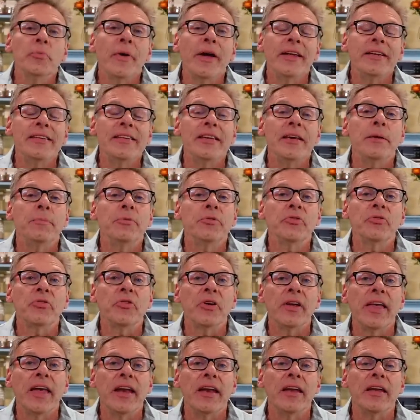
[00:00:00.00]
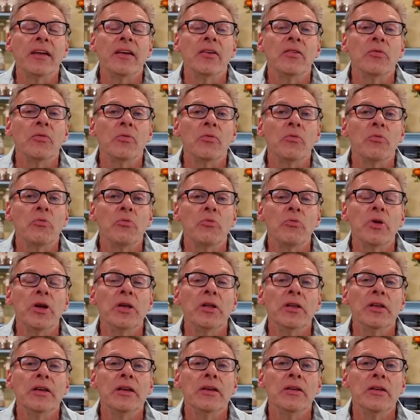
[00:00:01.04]
my tips for getting
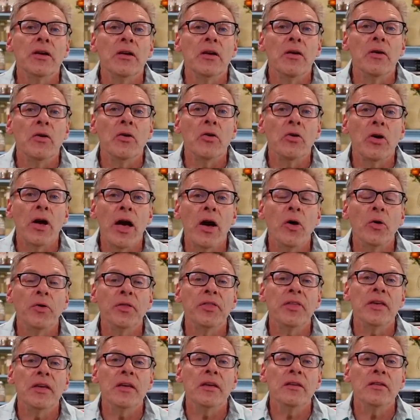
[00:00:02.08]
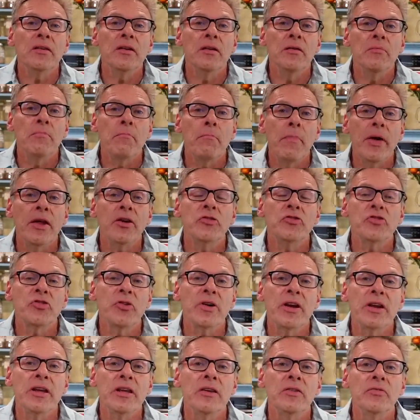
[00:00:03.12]
really healthy
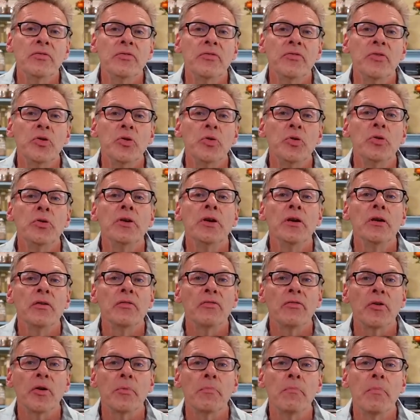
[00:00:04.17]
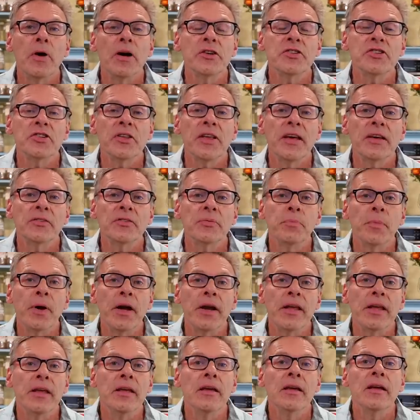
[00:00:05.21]
Mediterranean food for much less
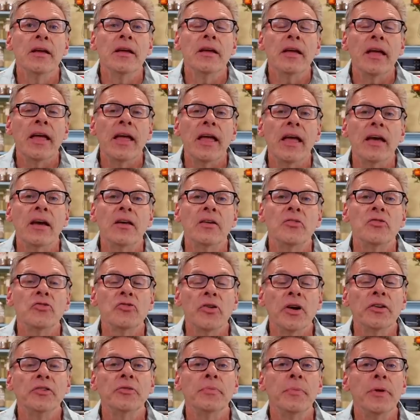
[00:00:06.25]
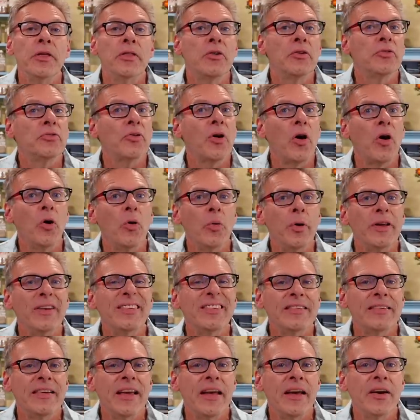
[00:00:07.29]
money. And trust me, there's always
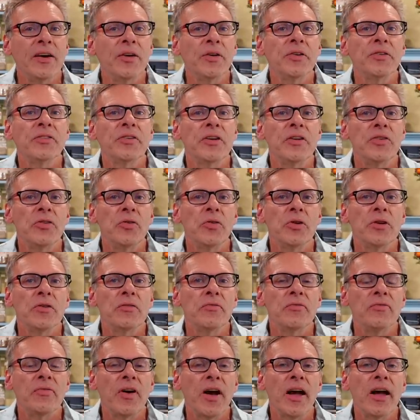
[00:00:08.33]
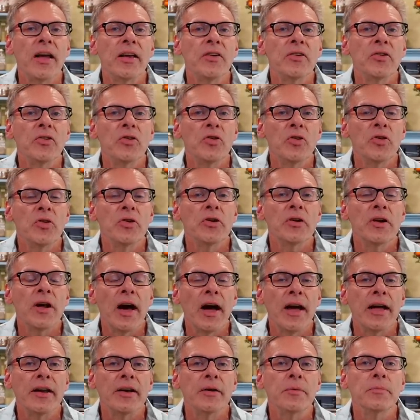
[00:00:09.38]
sales and you can find good
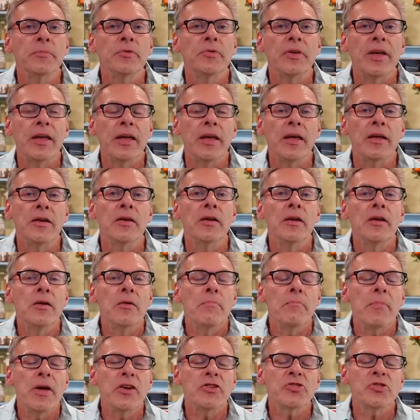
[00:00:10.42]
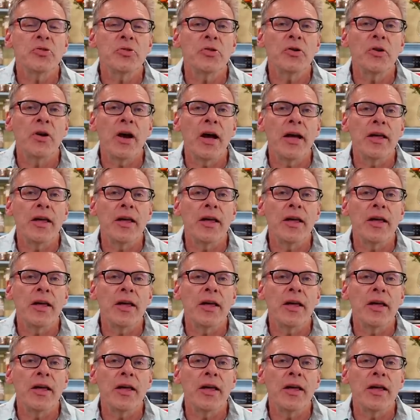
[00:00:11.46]
items and make sure they're